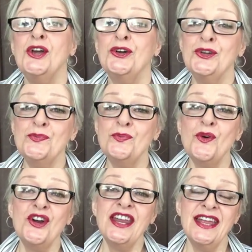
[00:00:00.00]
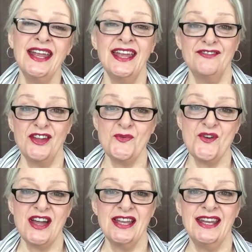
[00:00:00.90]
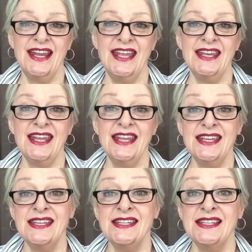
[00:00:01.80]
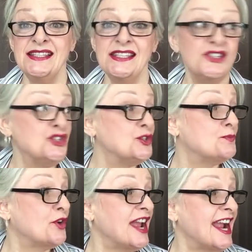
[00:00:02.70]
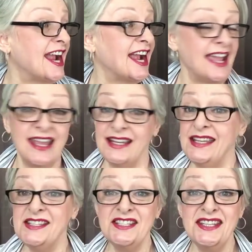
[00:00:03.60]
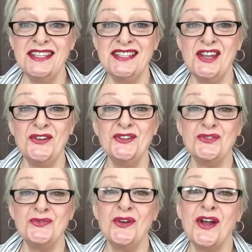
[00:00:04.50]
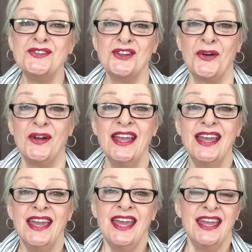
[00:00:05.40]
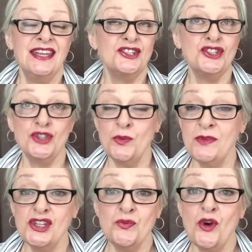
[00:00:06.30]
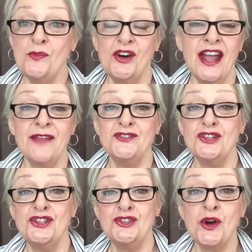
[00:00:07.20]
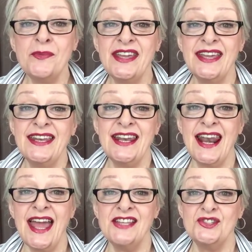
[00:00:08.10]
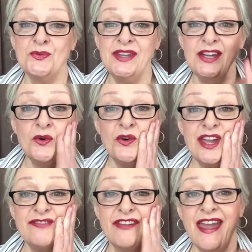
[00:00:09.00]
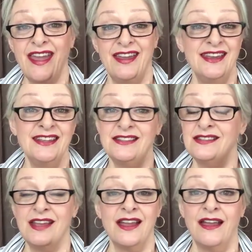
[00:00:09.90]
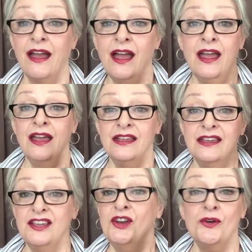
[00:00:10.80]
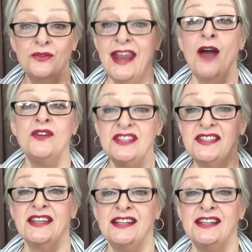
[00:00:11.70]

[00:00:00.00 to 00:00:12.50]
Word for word: Good morning, everyone. It is spring, at least it is here in Toronto. It is so much warmer after Stormageddon last week. Oy vey, it's, you know, now it's